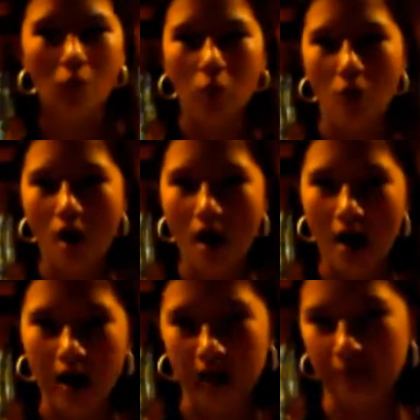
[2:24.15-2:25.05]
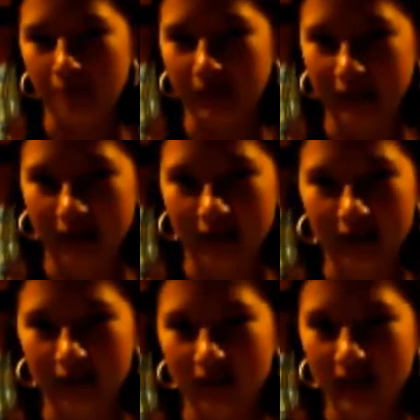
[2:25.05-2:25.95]
why Blake
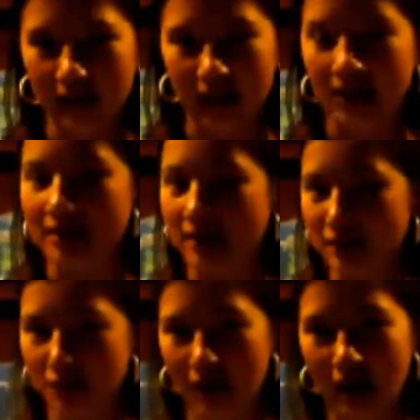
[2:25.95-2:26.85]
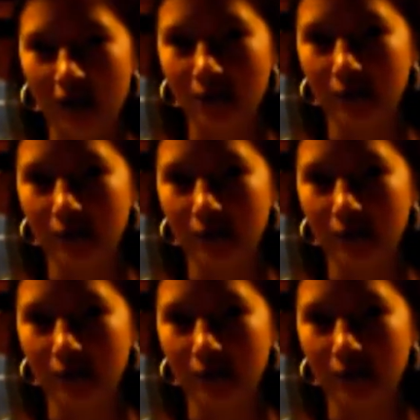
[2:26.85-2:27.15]
King doesn't want to help him,